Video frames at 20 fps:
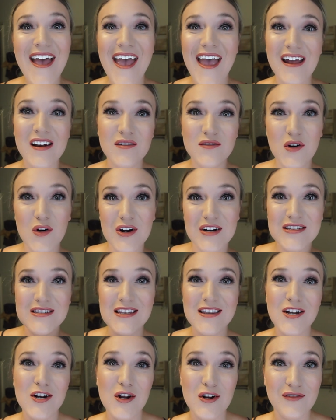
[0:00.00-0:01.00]
And of course,
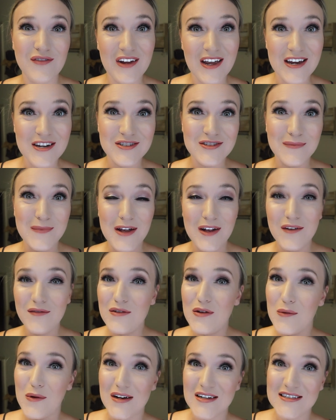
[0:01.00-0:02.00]
the notification bell if
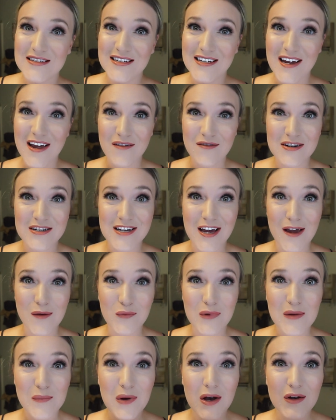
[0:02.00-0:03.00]
you want to see every time
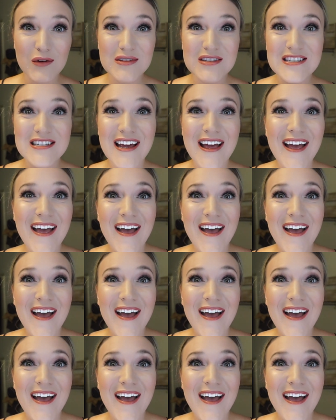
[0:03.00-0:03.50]
we post.